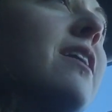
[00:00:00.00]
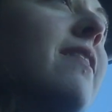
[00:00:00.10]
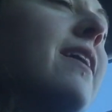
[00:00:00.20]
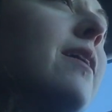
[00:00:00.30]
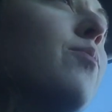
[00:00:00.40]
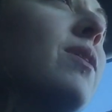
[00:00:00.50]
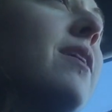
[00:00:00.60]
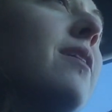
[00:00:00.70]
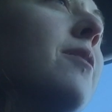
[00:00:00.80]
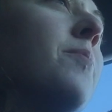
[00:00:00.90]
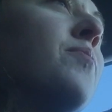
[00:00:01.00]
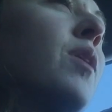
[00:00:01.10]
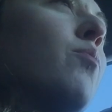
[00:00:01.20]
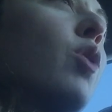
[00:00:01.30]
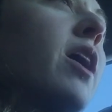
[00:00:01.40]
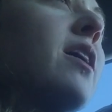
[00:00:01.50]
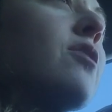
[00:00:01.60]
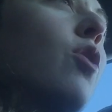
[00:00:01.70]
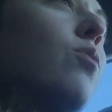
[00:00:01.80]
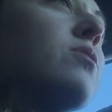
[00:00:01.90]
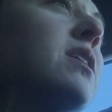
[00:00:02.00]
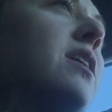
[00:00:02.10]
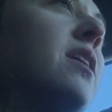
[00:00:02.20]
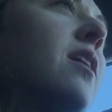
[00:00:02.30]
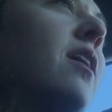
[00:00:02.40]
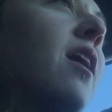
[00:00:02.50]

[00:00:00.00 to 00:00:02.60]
I like it being bright and cozy.